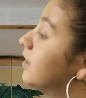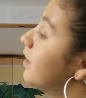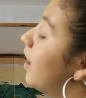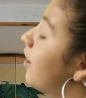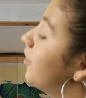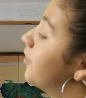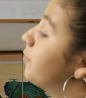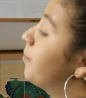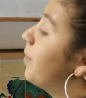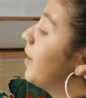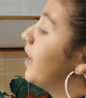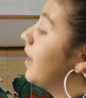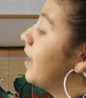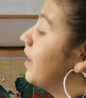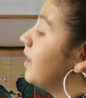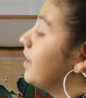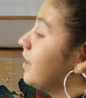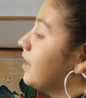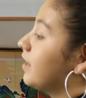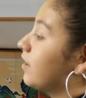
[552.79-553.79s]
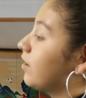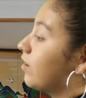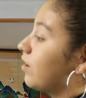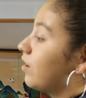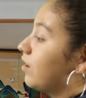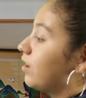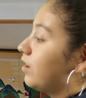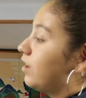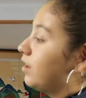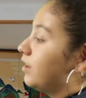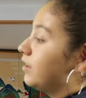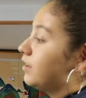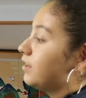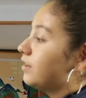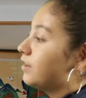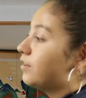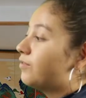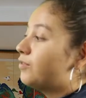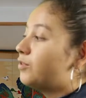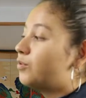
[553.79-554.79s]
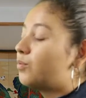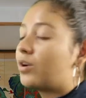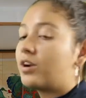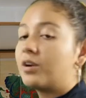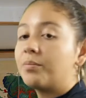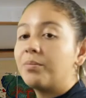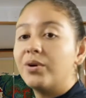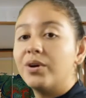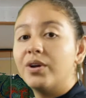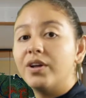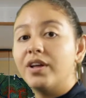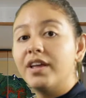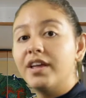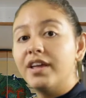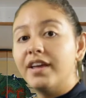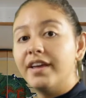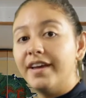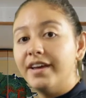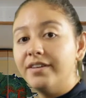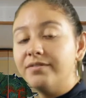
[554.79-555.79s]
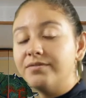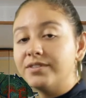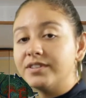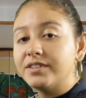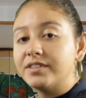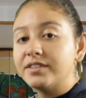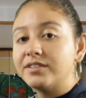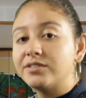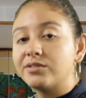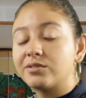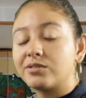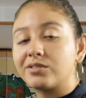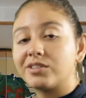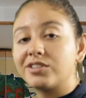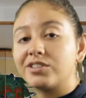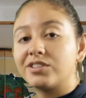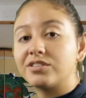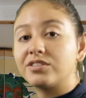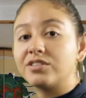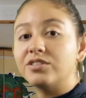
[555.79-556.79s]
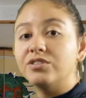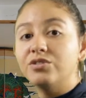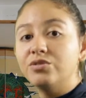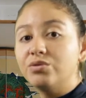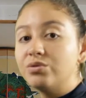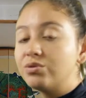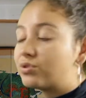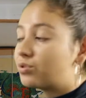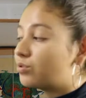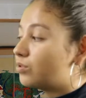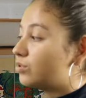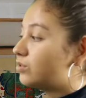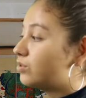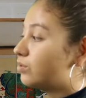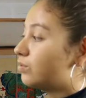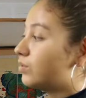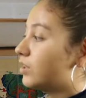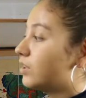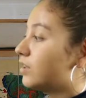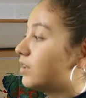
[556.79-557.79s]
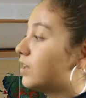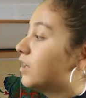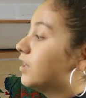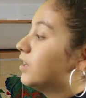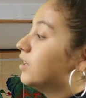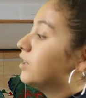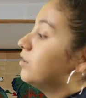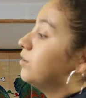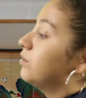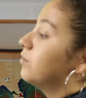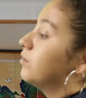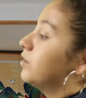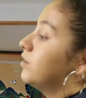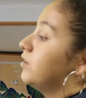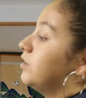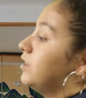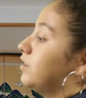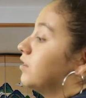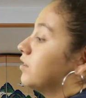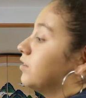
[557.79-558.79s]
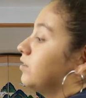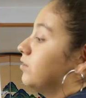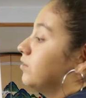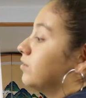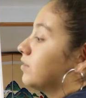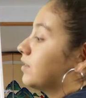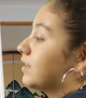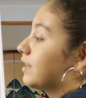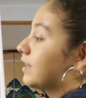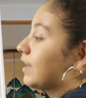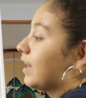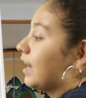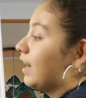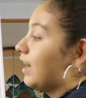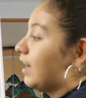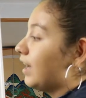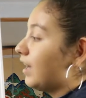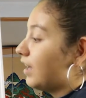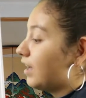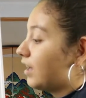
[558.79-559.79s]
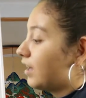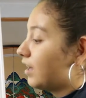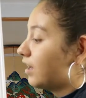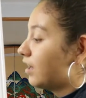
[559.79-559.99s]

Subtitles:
Now depending on if you want to put emphasis or just a neutral to it, you would either use ka